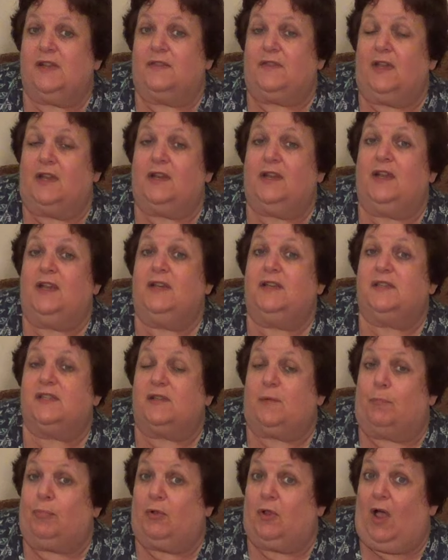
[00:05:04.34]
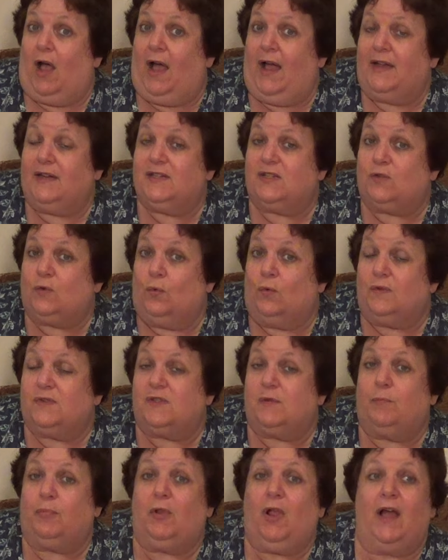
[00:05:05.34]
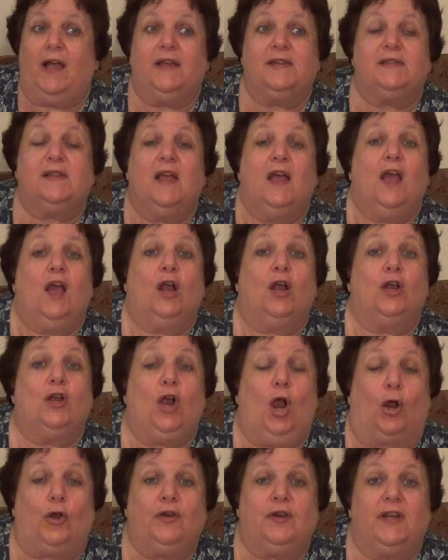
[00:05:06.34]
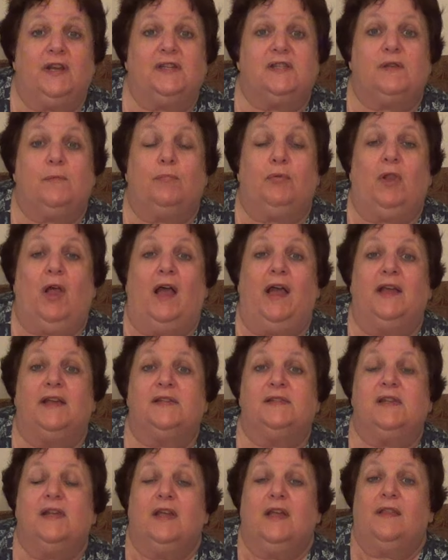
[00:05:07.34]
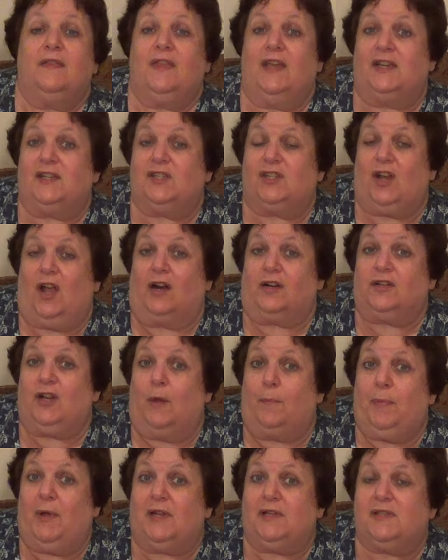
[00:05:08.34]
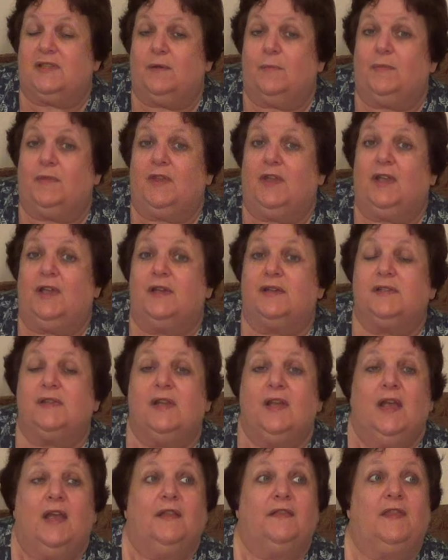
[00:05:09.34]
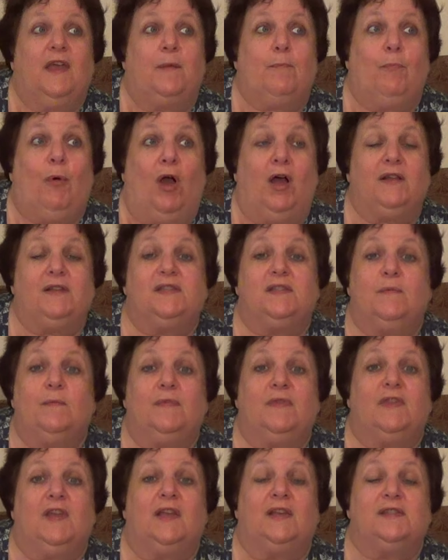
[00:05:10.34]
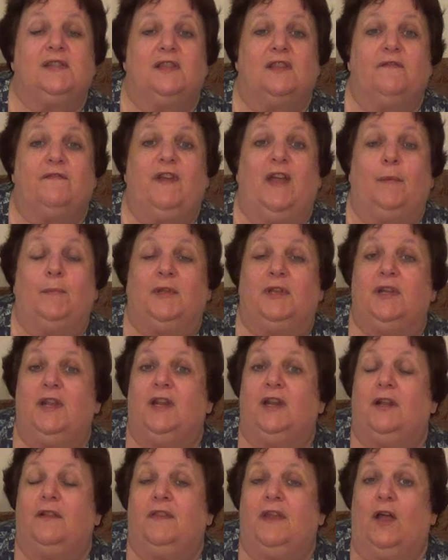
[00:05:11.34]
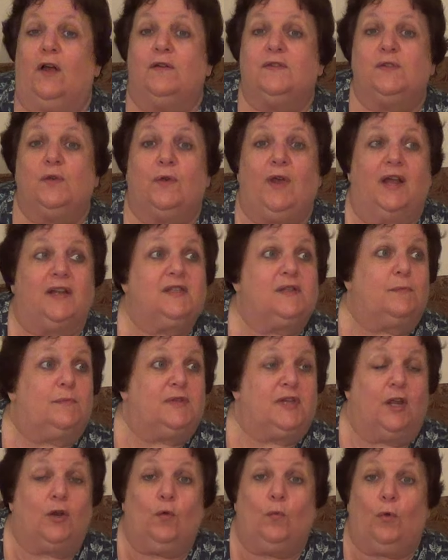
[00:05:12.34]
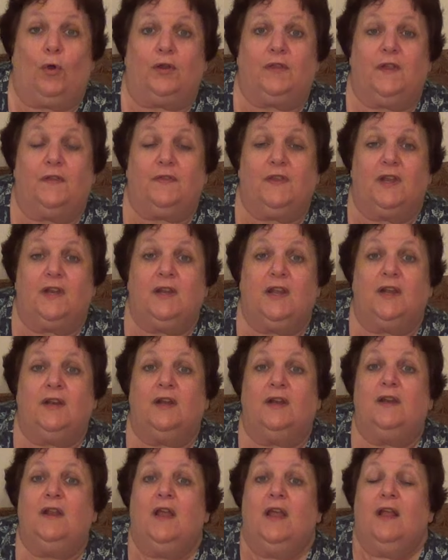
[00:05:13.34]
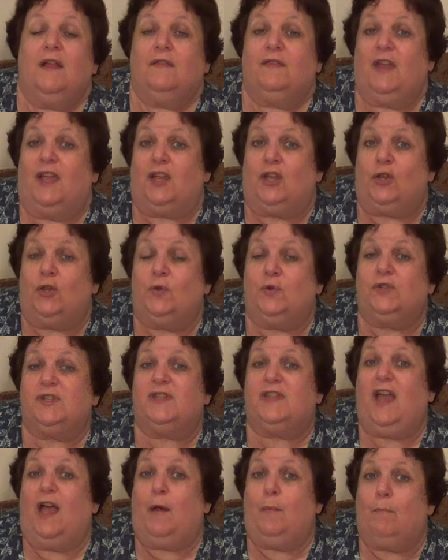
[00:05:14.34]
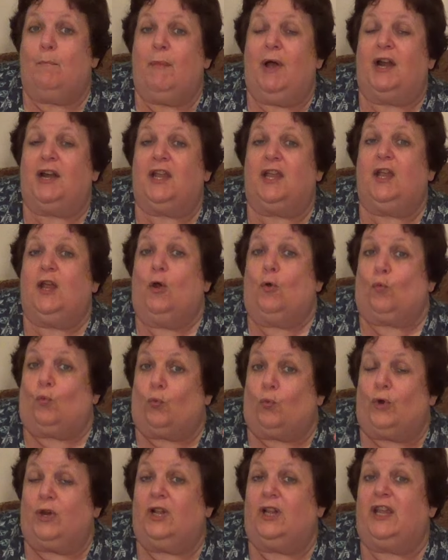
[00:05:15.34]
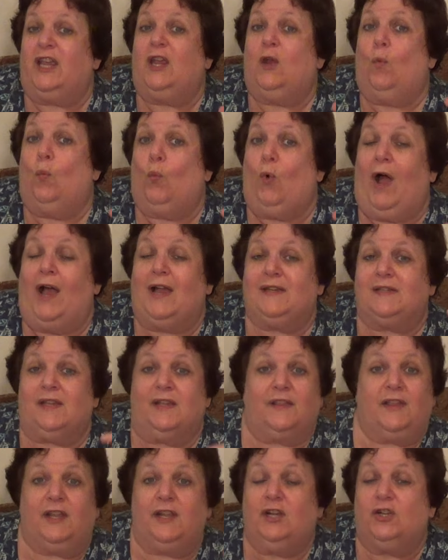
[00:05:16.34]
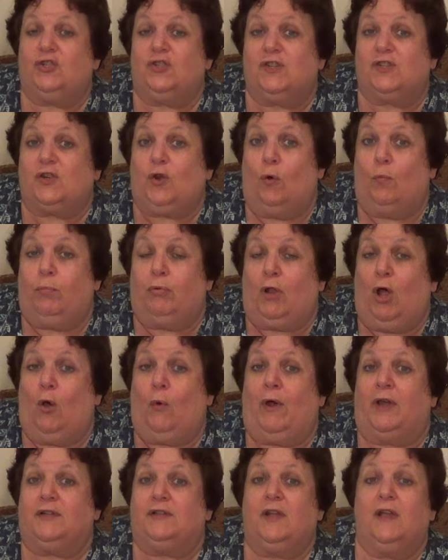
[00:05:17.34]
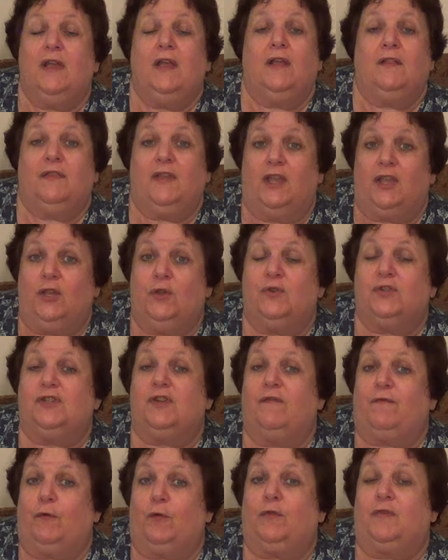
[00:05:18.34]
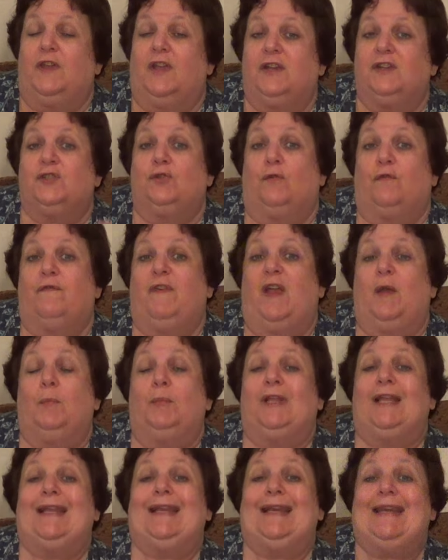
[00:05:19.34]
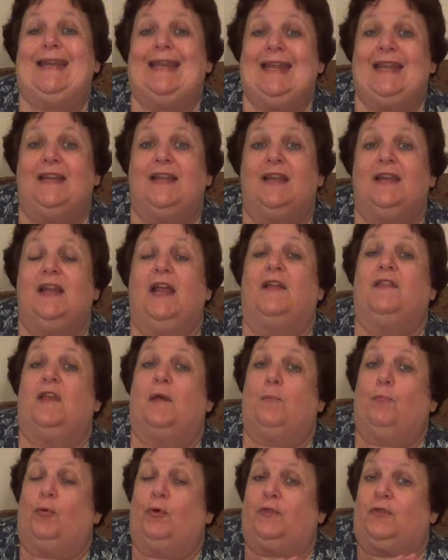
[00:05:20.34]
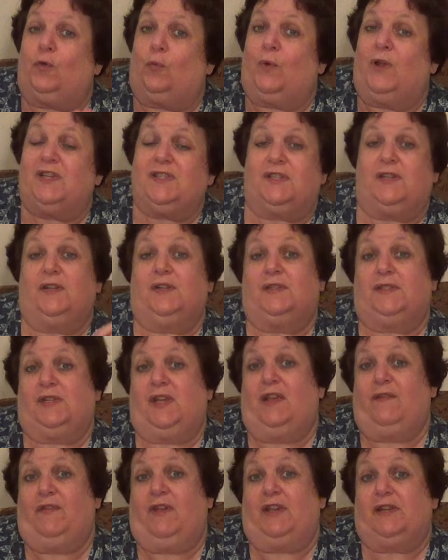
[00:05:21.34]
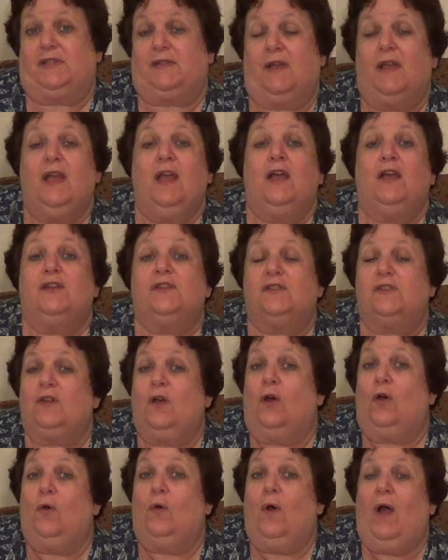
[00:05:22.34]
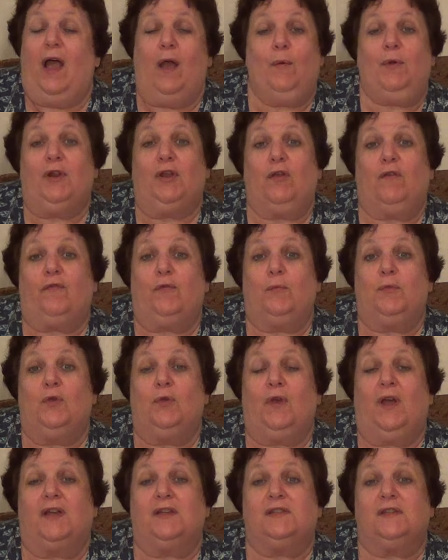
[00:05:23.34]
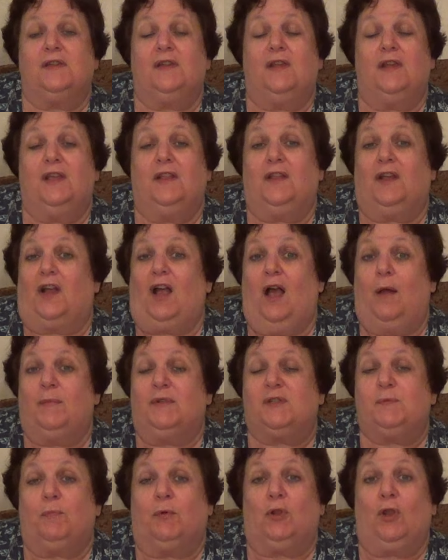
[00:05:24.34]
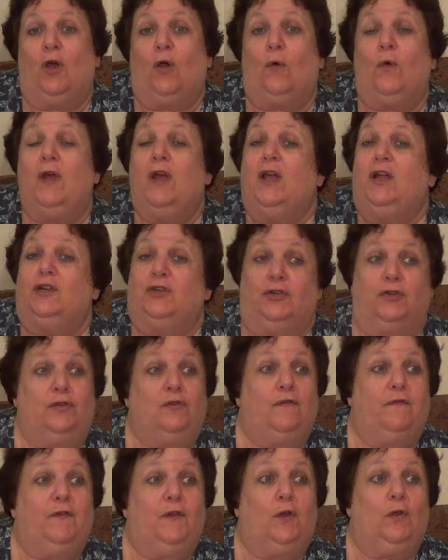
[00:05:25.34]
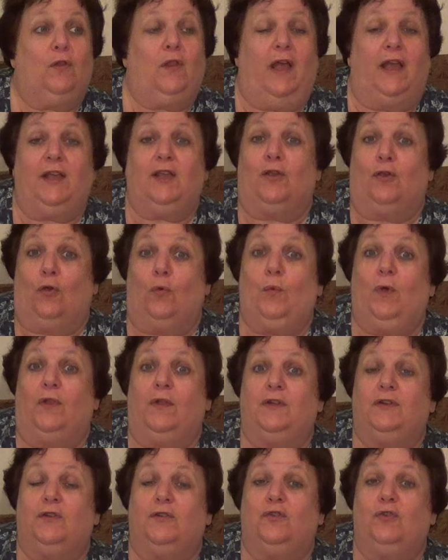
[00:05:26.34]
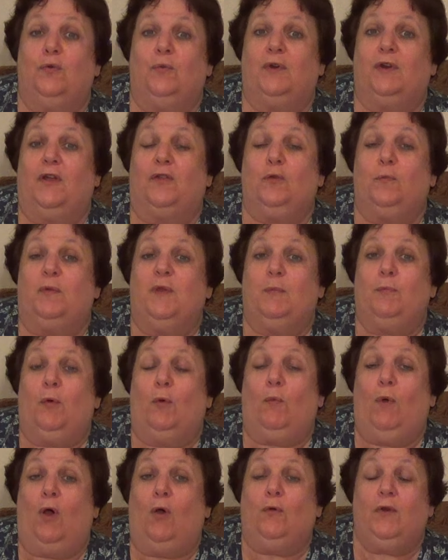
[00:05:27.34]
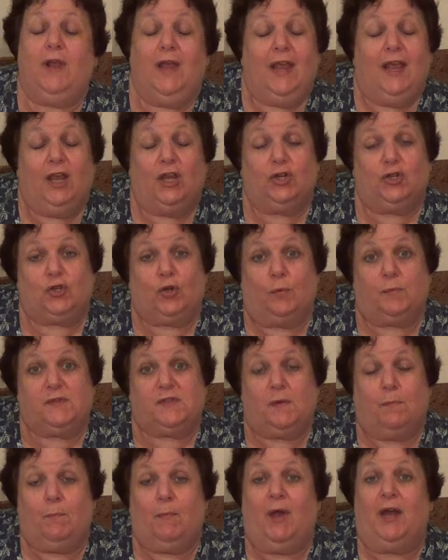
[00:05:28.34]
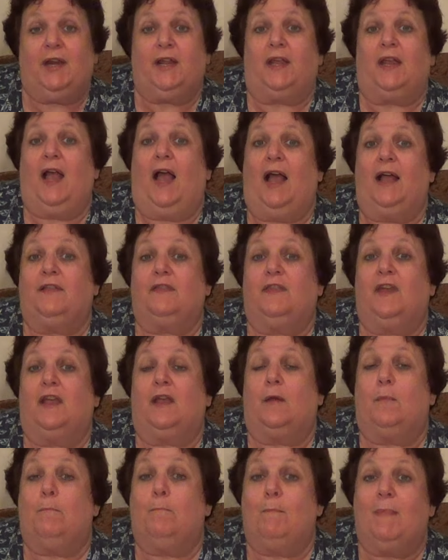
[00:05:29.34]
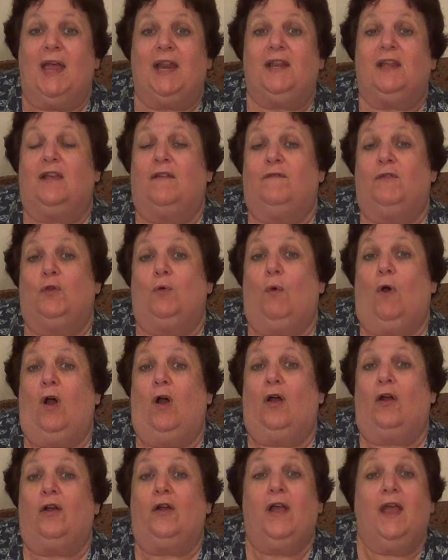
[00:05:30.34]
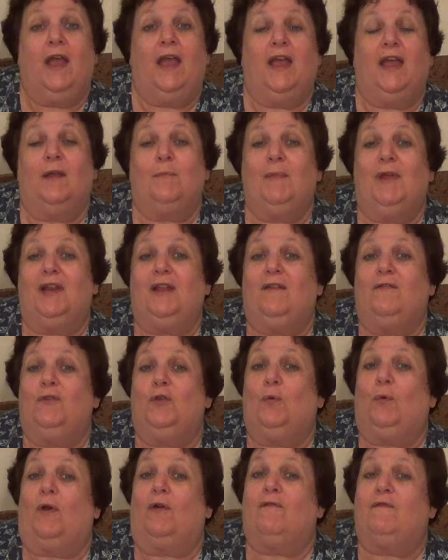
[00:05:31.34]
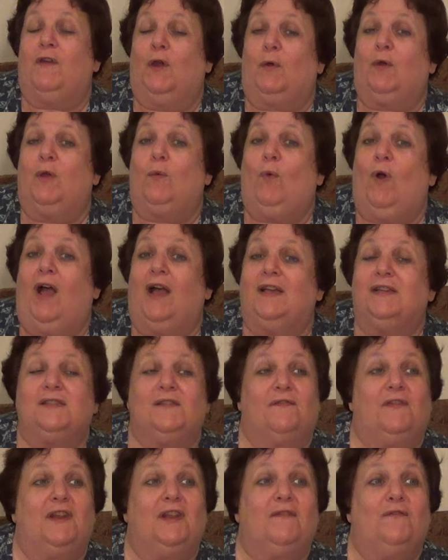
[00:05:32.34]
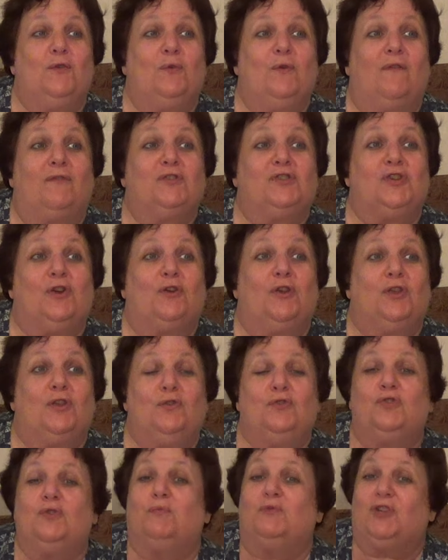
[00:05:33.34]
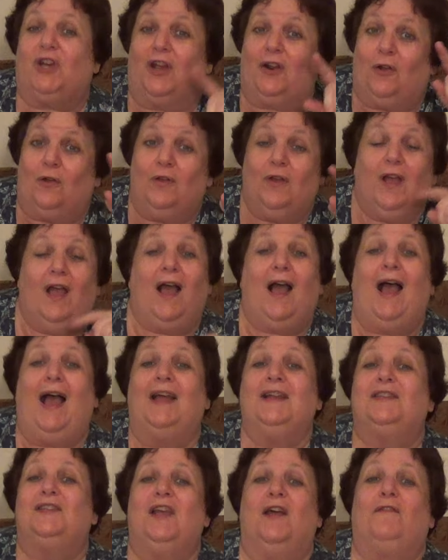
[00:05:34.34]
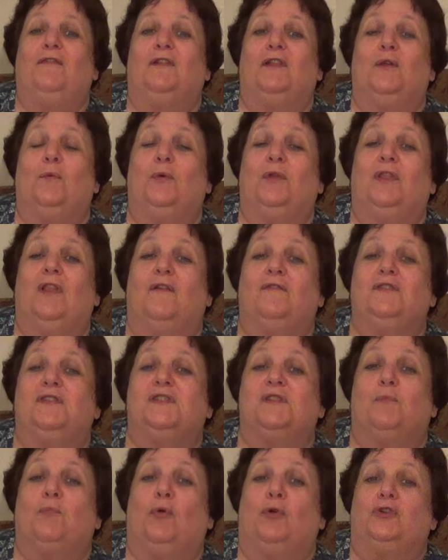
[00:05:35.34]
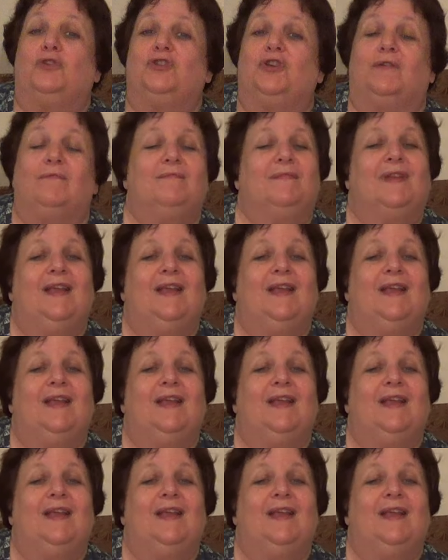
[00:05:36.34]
that they need, supplies, school supplies, gardening supplies. They stocked up on some things. They bought some things that the family needed. They also got some dental work that they needed. They used that money really wisely. They didn't just go blow it. They used it for things their family needed and then put the rest in a savings. So I want to hear from you guys in the comments below. Do you feel like you're willing to do what other people won't? In terms of money, I think many of you are, and many of you are very wise. If any of you ever start a YouTube channel, I definitely would love to support you.